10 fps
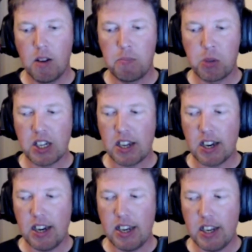
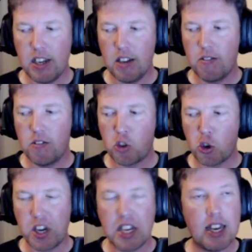particularly
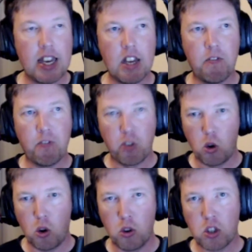tricky
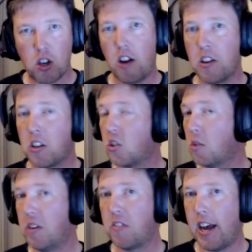floors like
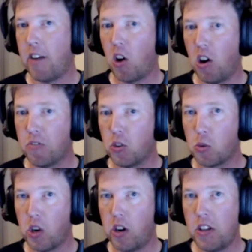some of their
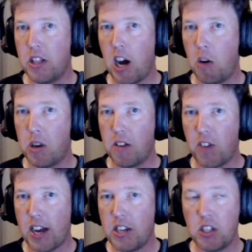rivals were in the opening
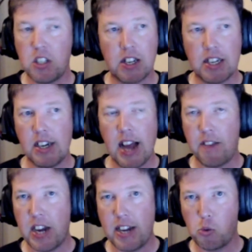phases. They didn't
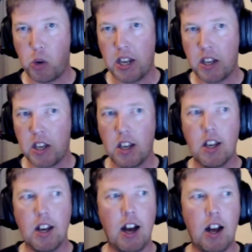have an edge wing.
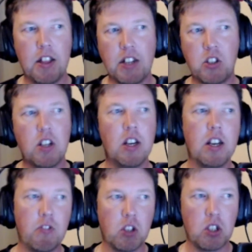They
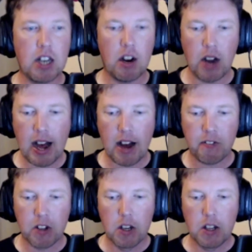certainly obviously don't
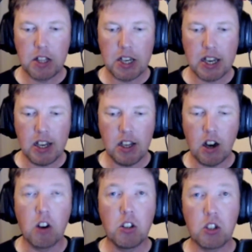have the
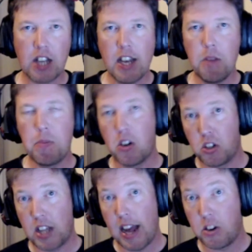ice skate
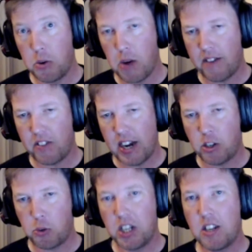because they do have an
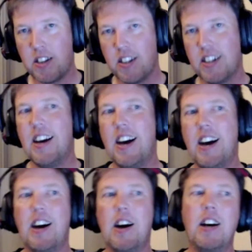edge wing,
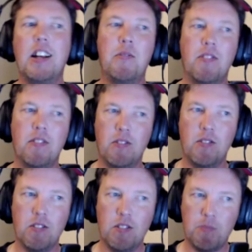
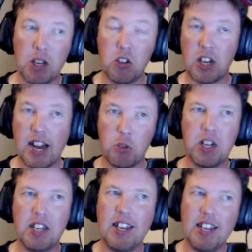because an edge
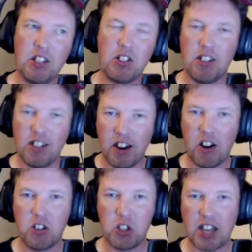wing is an
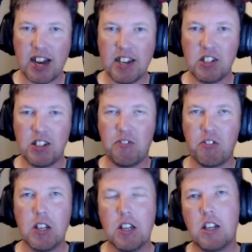ice skate, if
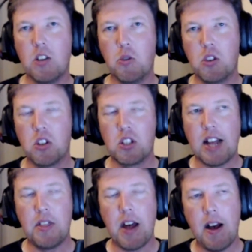you
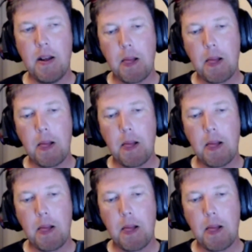understand that.